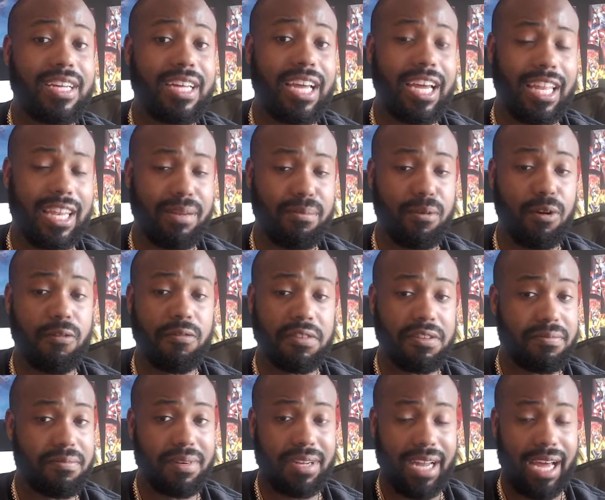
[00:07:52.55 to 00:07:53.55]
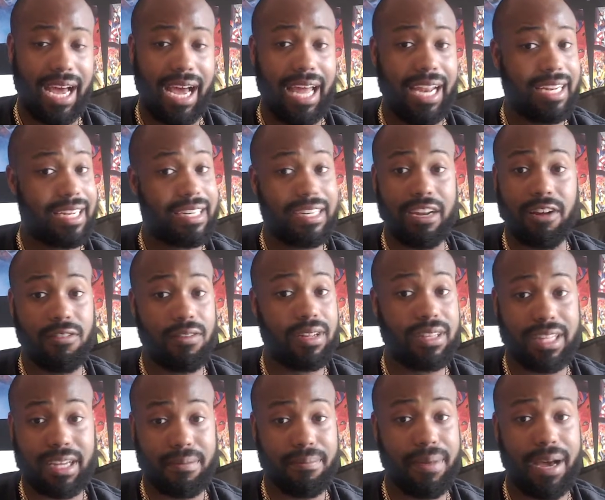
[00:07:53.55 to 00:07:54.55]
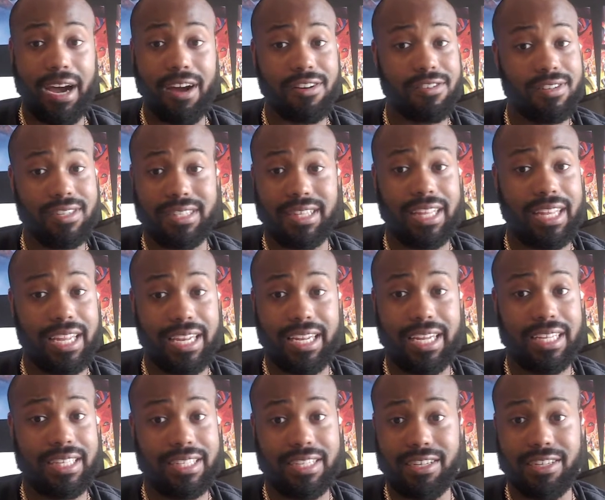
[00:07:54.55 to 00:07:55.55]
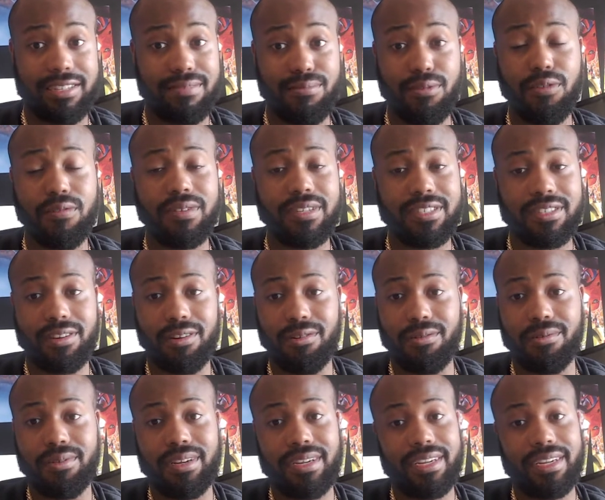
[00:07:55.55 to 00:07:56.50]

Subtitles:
in the movie, but I didn't know anything about her or anything like that till this movie. So